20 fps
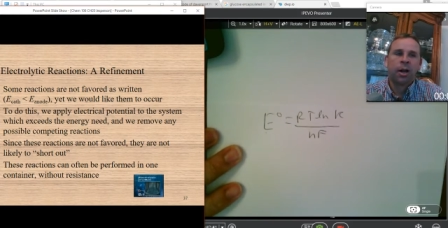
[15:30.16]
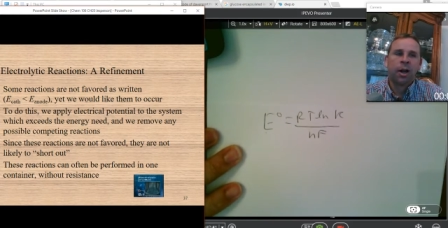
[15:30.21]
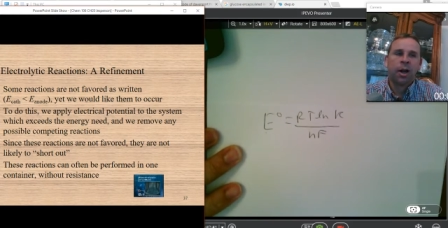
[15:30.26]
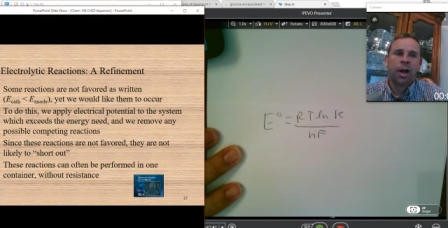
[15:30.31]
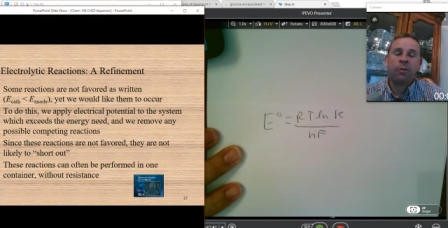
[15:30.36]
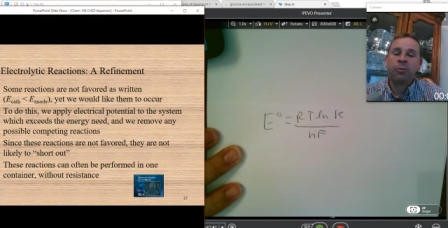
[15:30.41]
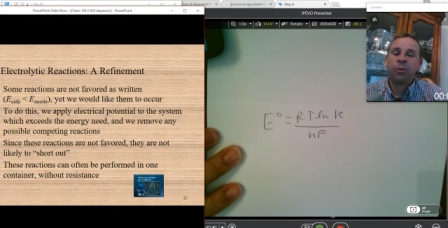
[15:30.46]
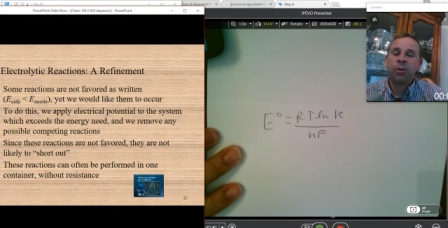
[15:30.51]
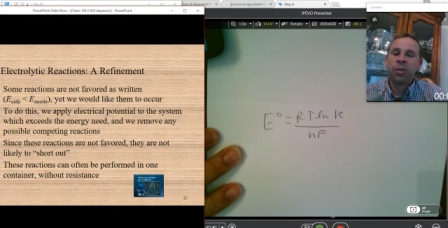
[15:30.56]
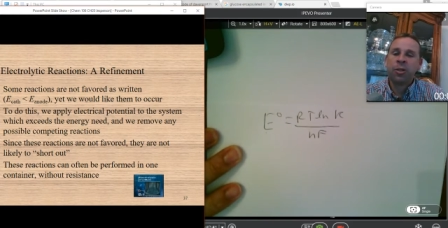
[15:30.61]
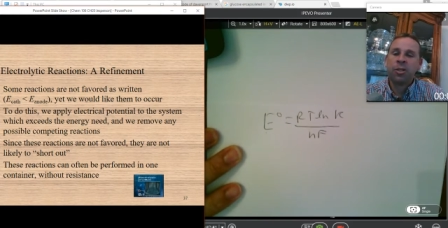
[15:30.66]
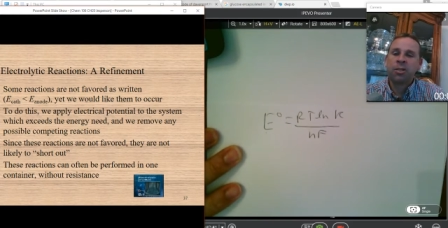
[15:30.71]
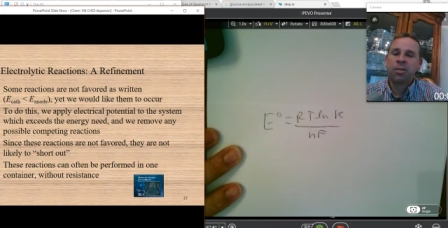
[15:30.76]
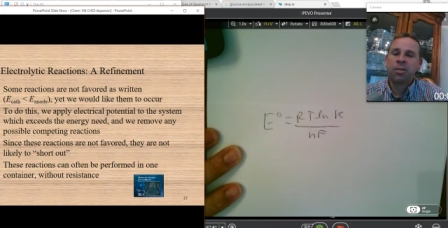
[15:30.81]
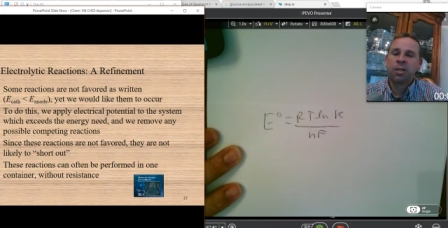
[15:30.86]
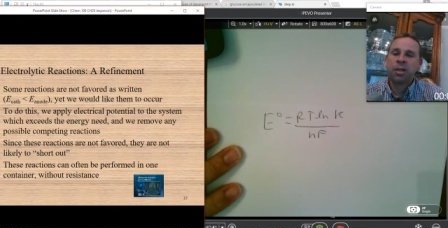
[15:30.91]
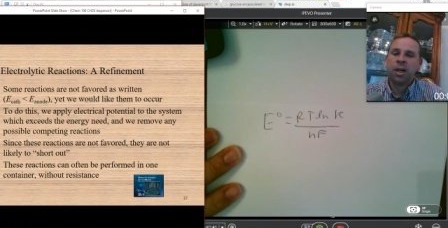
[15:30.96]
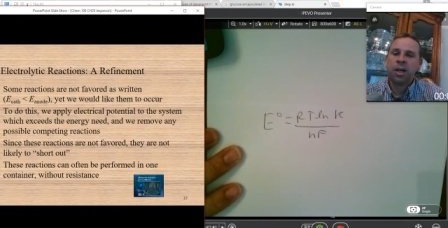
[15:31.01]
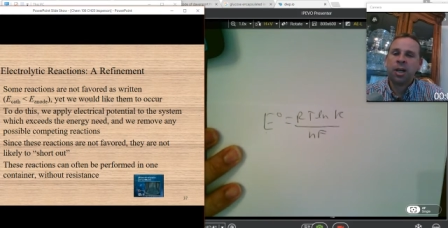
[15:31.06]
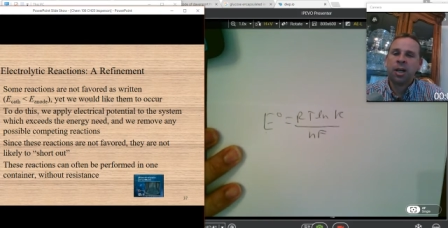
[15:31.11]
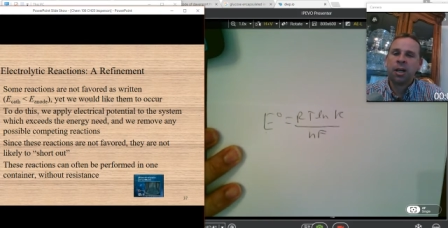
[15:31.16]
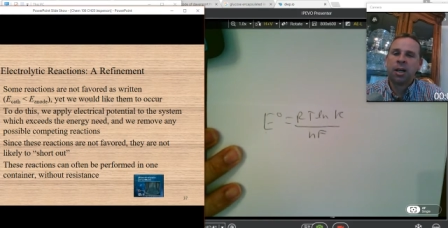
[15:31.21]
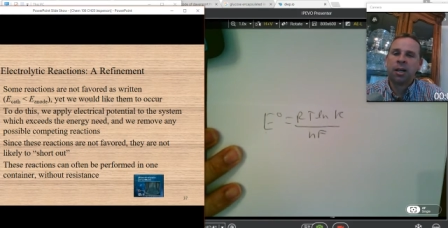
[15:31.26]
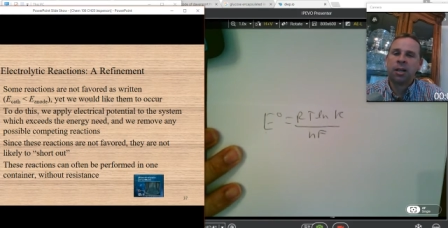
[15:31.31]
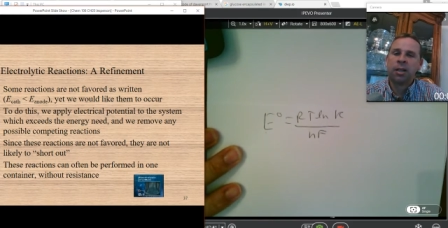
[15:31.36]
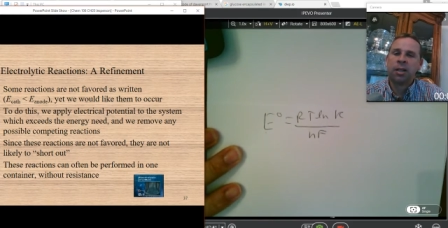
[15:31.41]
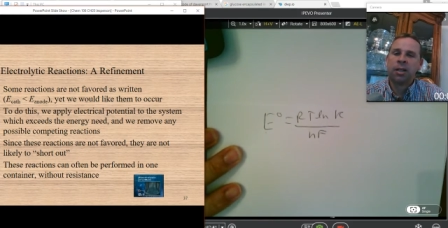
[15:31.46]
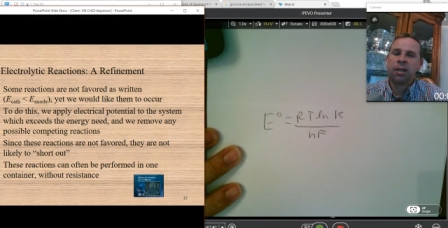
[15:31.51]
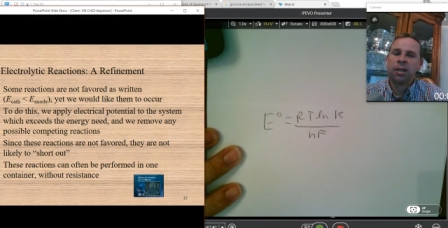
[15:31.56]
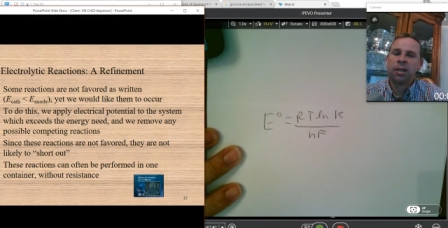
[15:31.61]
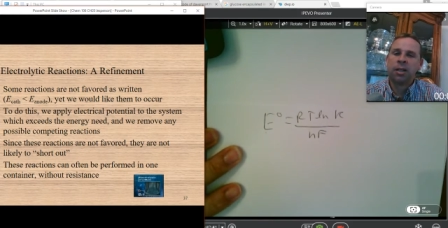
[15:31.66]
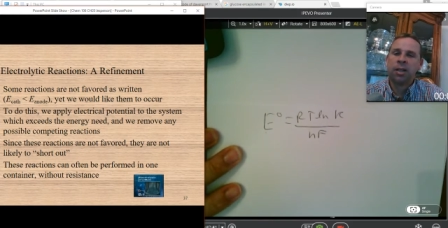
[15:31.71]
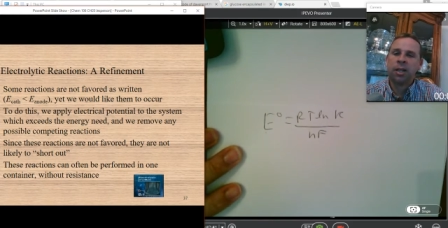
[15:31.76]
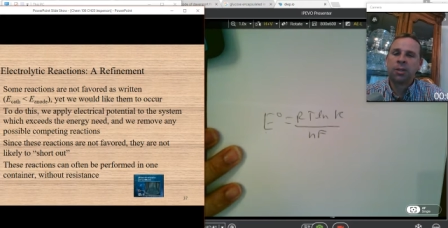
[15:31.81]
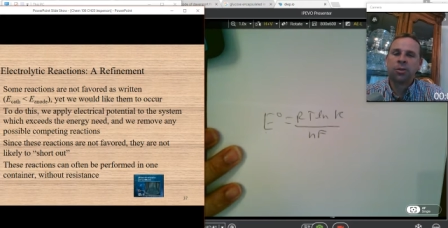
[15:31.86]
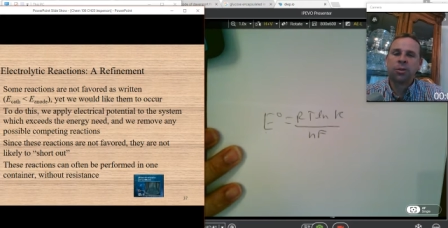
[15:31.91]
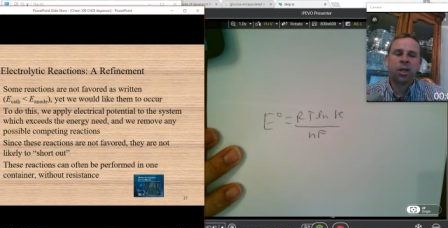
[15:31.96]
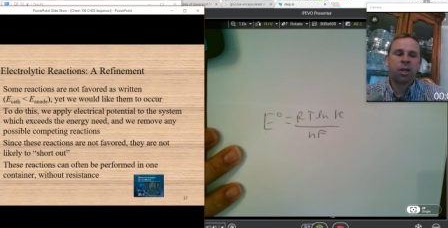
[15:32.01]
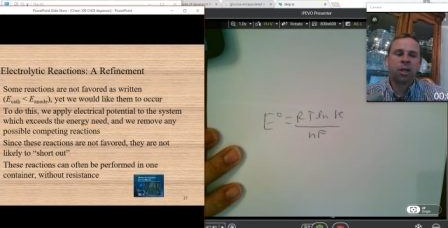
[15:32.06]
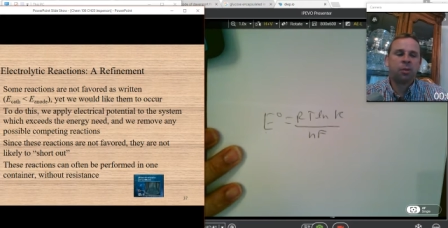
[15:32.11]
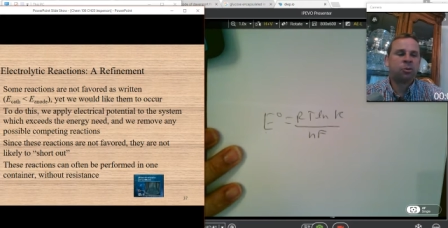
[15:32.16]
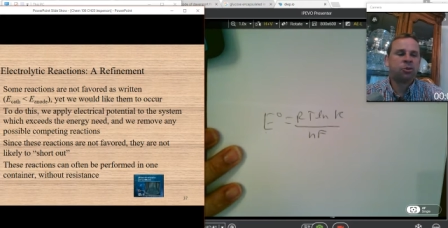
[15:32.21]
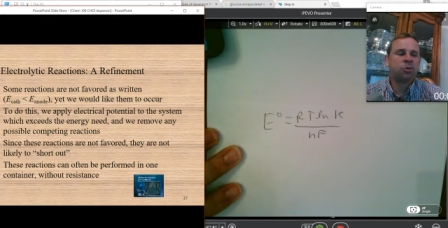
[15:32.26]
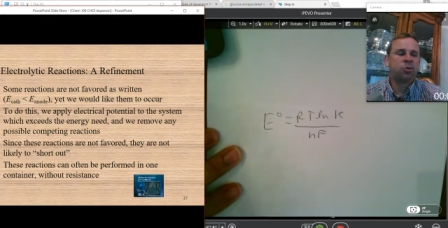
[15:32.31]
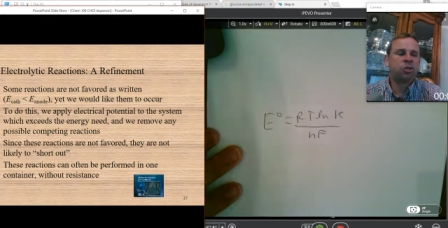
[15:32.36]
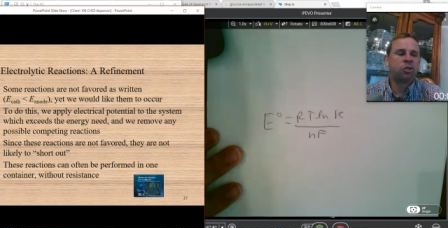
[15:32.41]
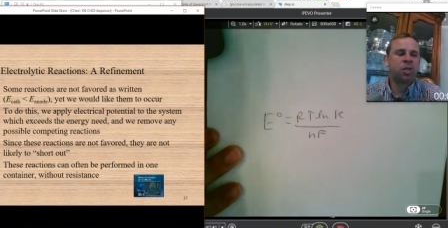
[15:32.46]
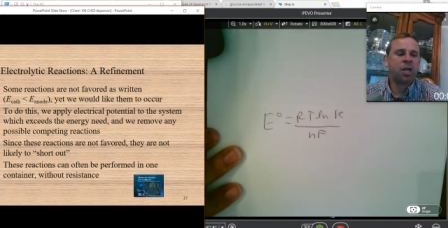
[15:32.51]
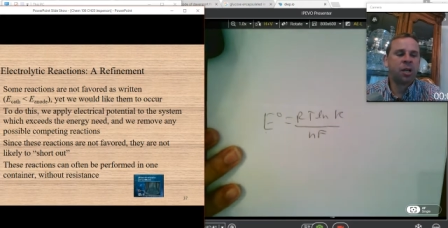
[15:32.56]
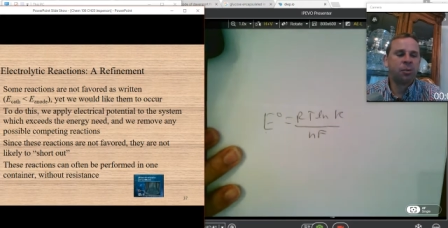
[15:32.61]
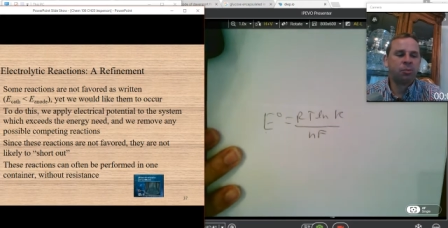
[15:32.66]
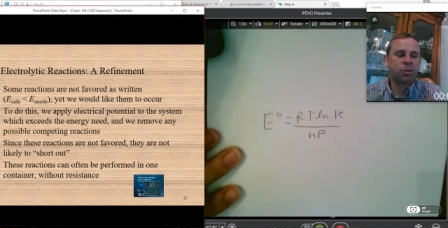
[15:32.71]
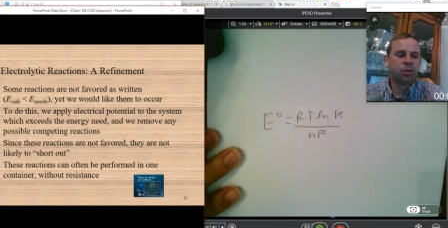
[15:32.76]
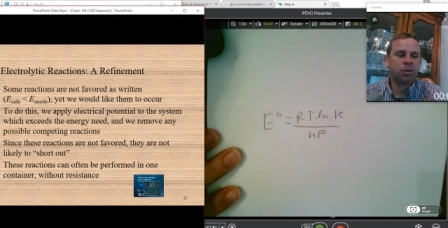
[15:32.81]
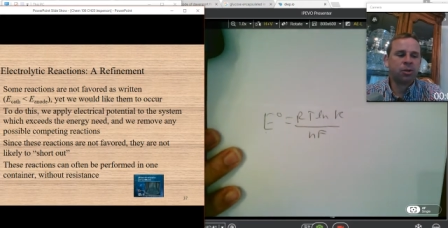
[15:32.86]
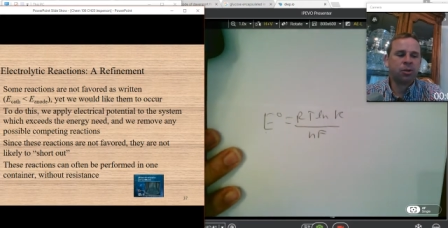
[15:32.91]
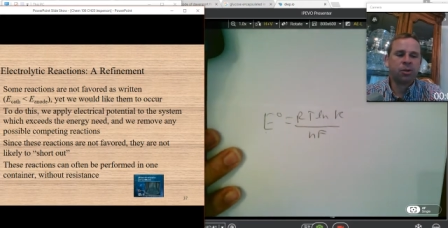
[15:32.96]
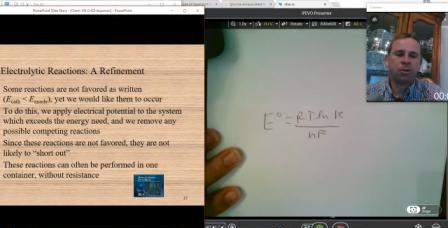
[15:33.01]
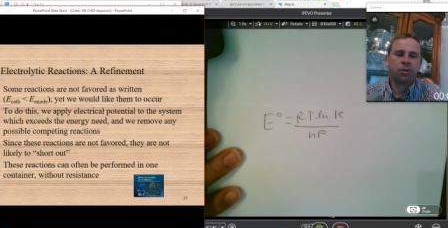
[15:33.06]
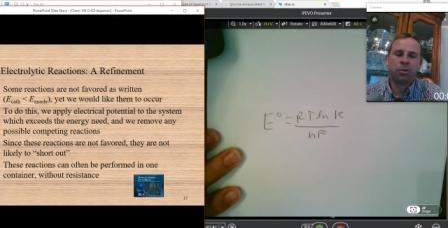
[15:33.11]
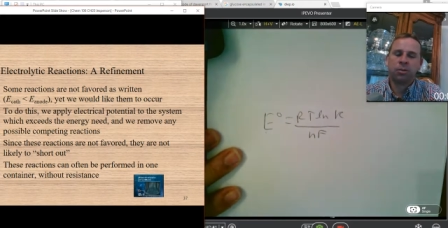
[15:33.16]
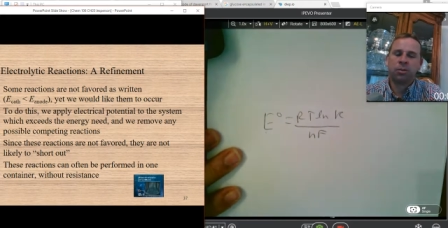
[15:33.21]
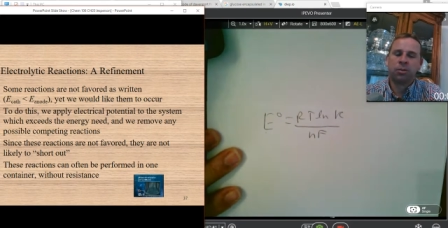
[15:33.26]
after this uh, electrochemistry chapter,